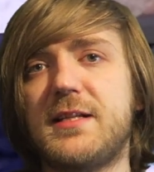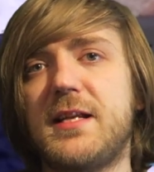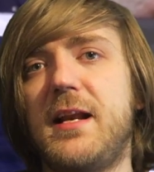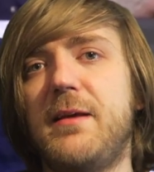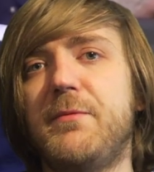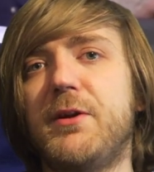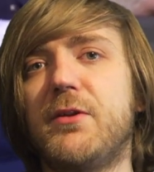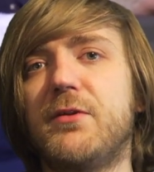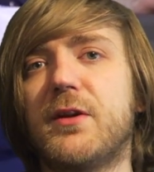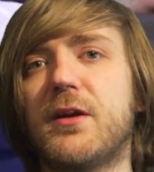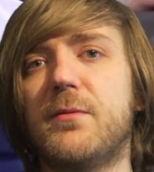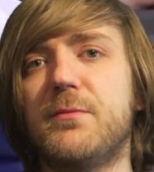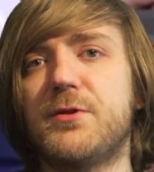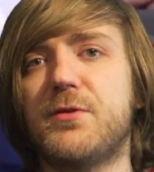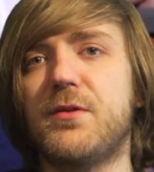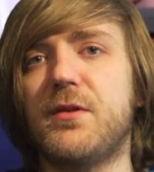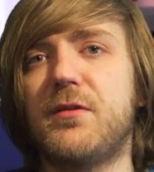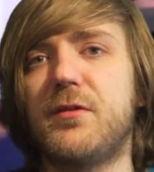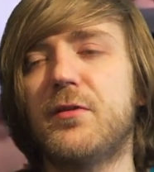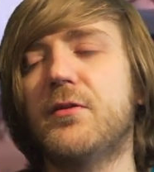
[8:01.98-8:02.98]
to let me know in the comments
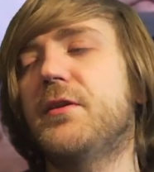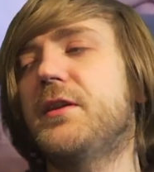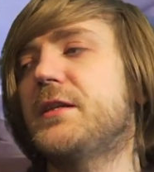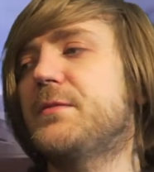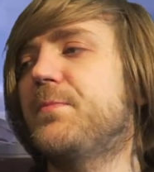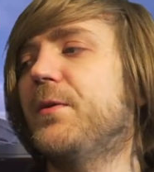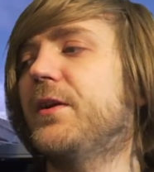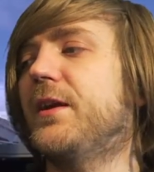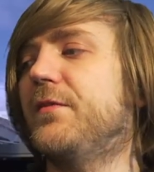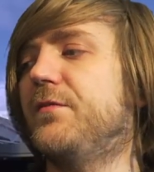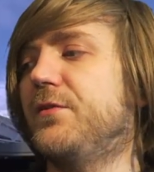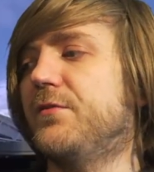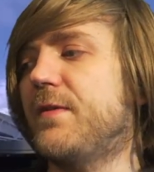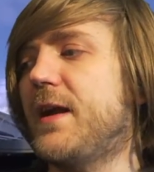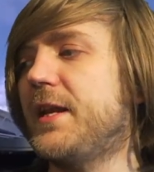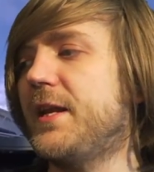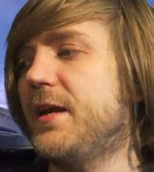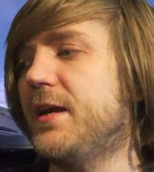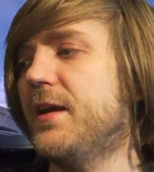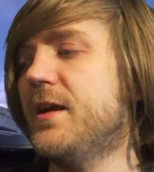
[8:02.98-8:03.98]
what you thought of this book, if you
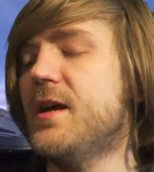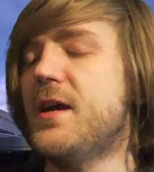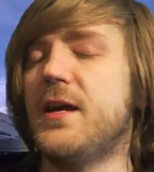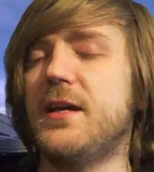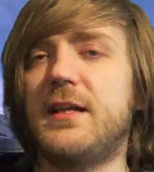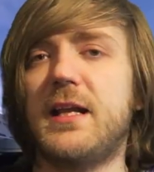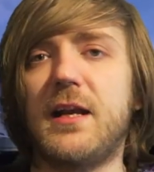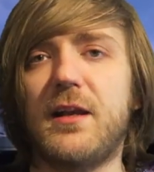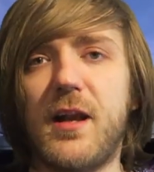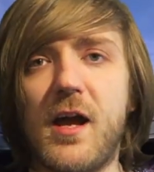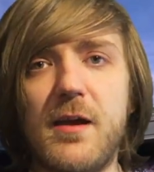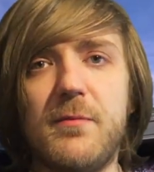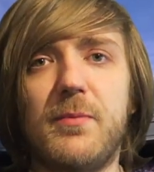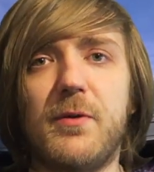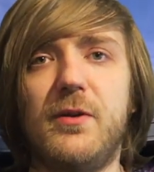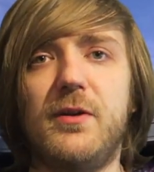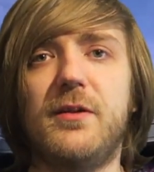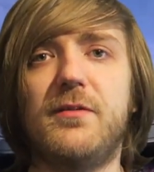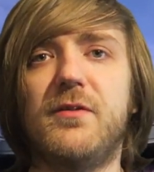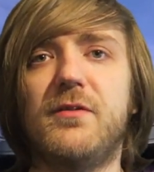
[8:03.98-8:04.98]
read it, hit that like
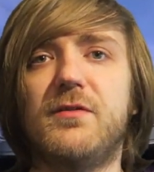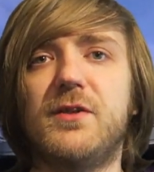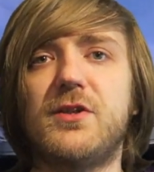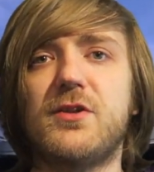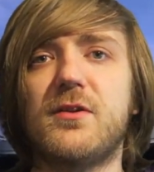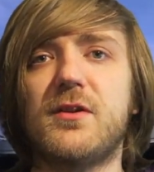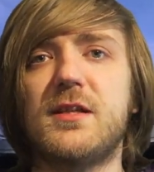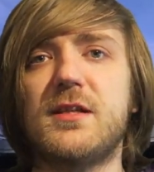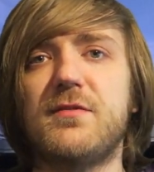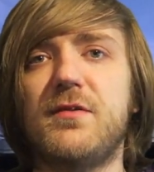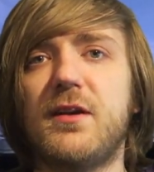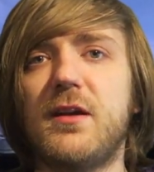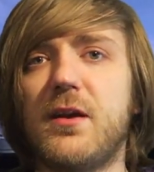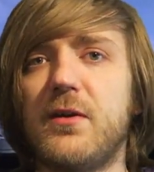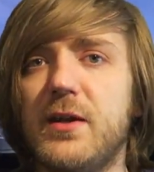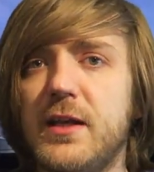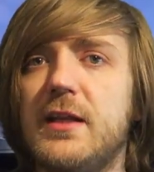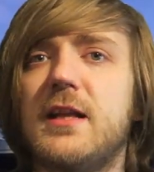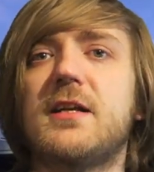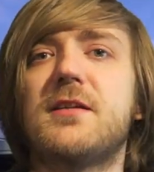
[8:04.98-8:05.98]
button if you've enjoyed this video,
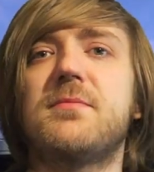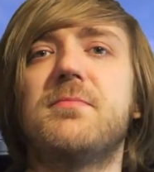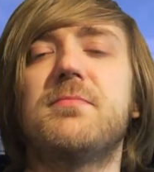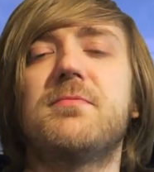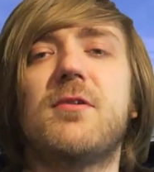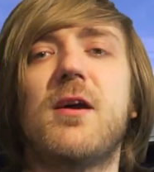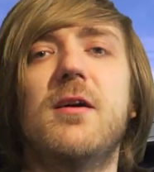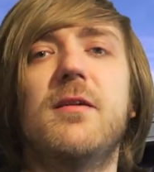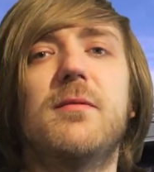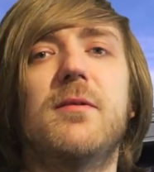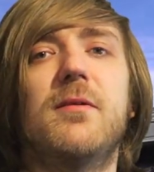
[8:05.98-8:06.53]
hit that subscribe